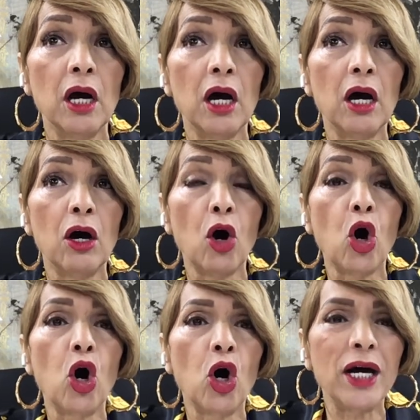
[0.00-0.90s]
uh,
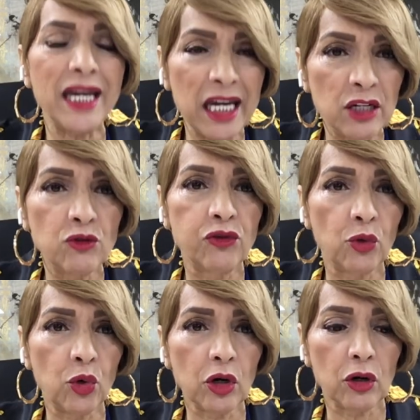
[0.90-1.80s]
all in
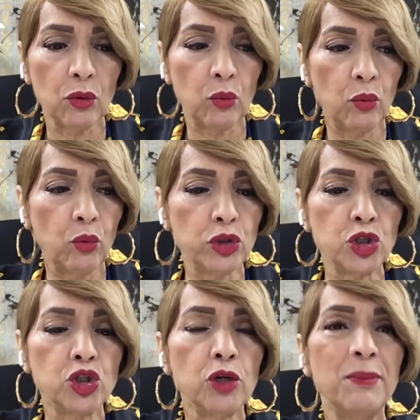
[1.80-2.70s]
for, what you
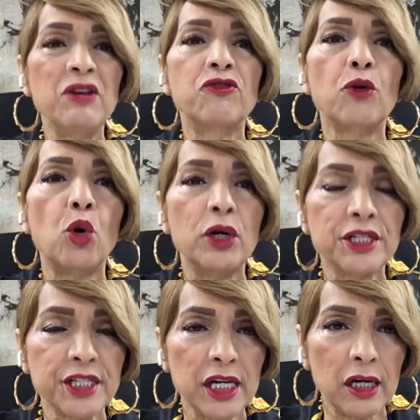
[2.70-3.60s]
should be
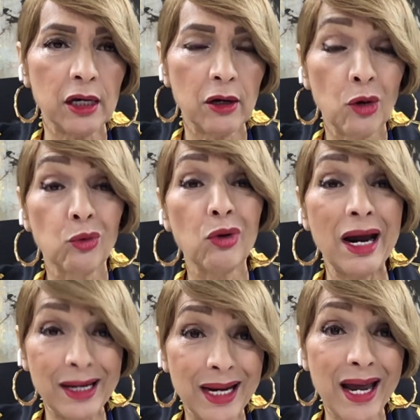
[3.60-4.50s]
focusing
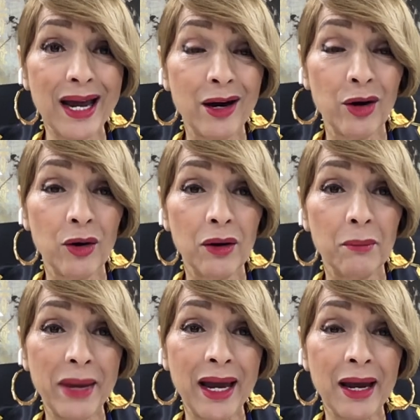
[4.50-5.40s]
right now,
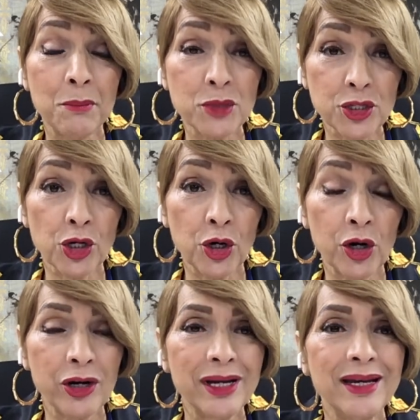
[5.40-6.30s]
ma'am,
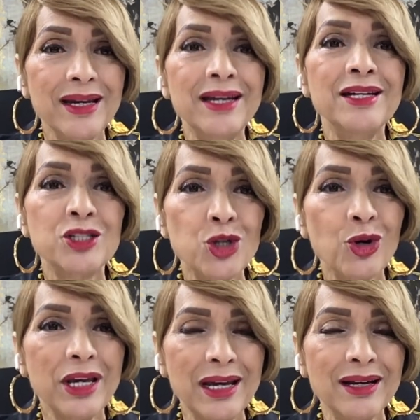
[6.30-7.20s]
sir, is your
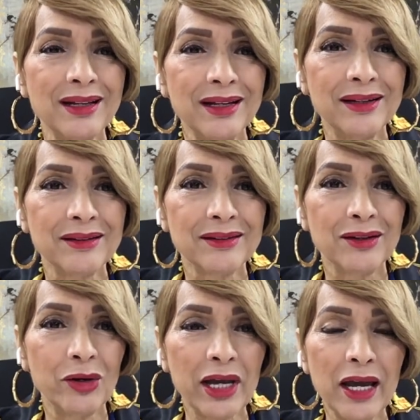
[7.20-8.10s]
healing.
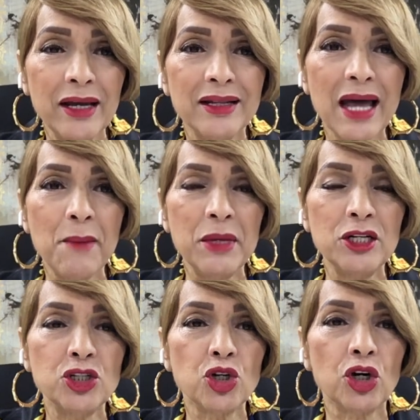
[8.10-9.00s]
Okay? That
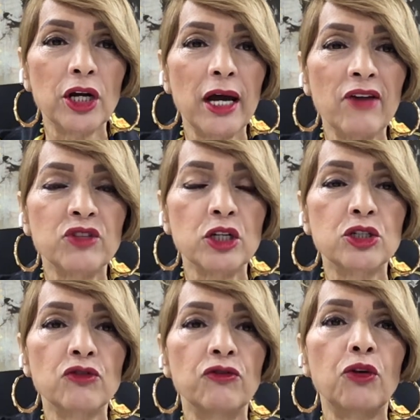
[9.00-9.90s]
means you're going to have to
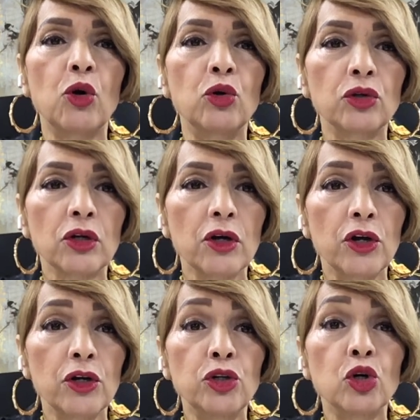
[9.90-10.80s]
devote
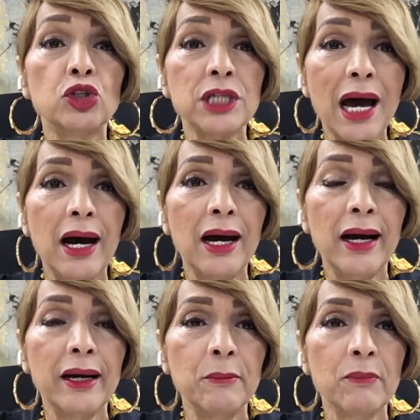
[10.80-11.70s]
your
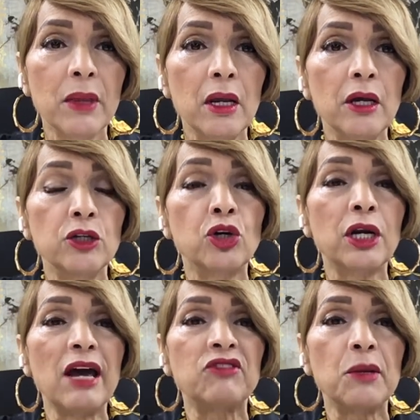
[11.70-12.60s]
time. You're going
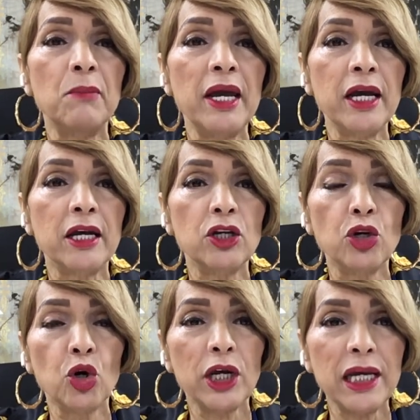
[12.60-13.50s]
to have to make
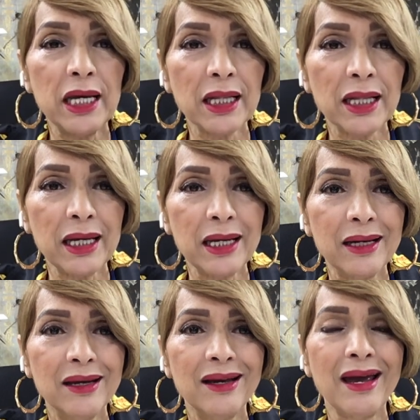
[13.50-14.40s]
your healing
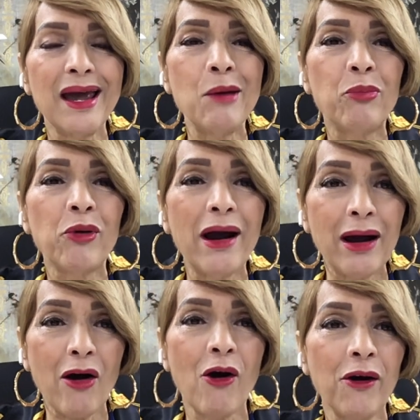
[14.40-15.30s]
a
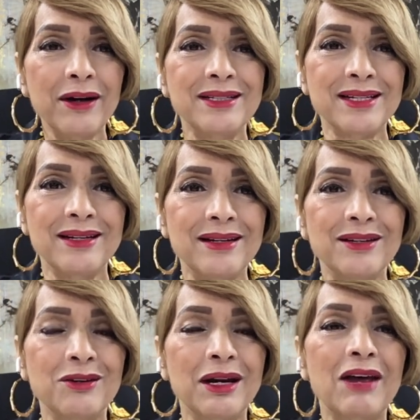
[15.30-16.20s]
priority.
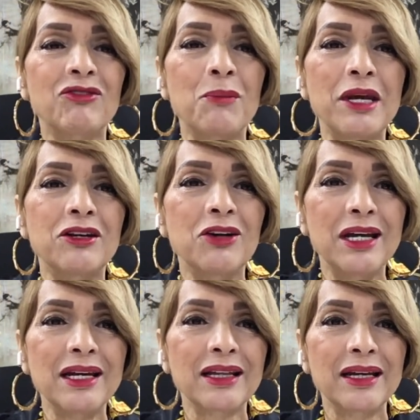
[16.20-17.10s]
You're going to have to make your
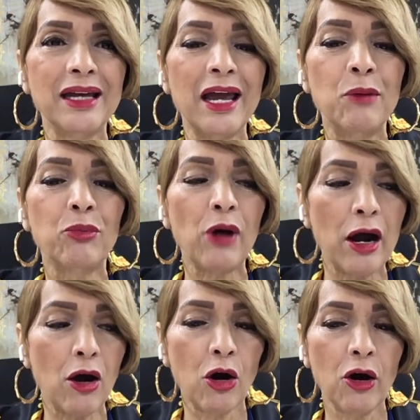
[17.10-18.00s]
healing a
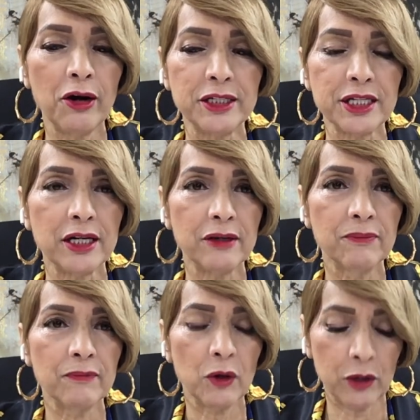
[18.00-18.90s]
priority.
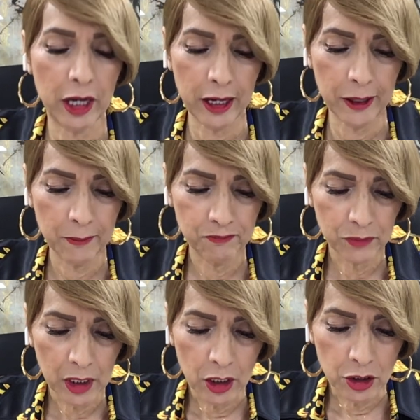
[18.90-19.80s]
Okay?
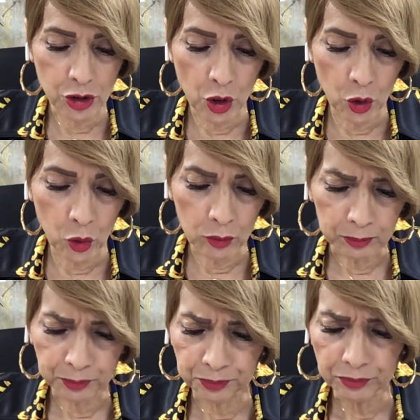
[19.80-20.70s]
So,
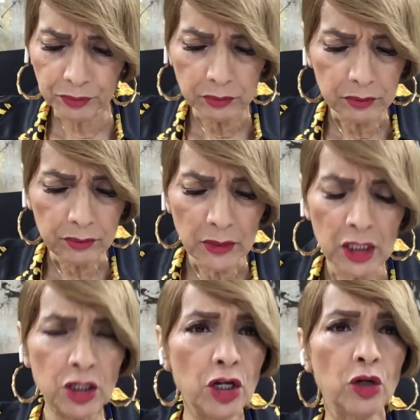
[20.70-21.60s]

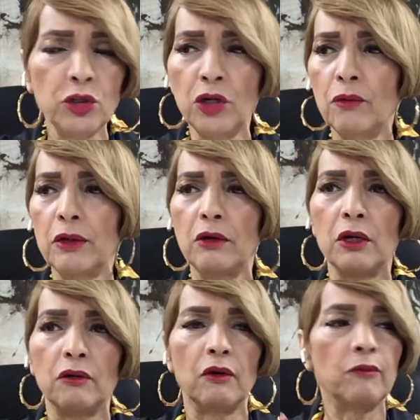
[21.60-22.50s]
you know, you,
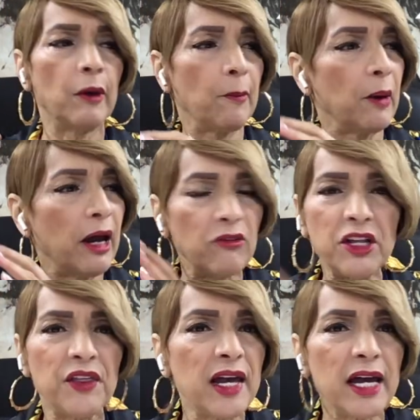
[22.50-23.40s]

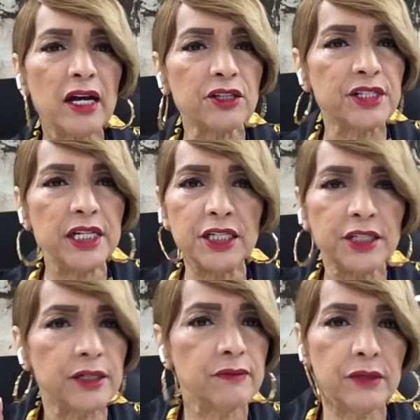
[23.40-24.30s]
everything else needs
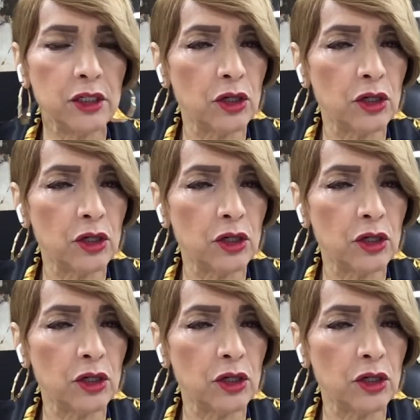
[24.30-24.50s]
to, you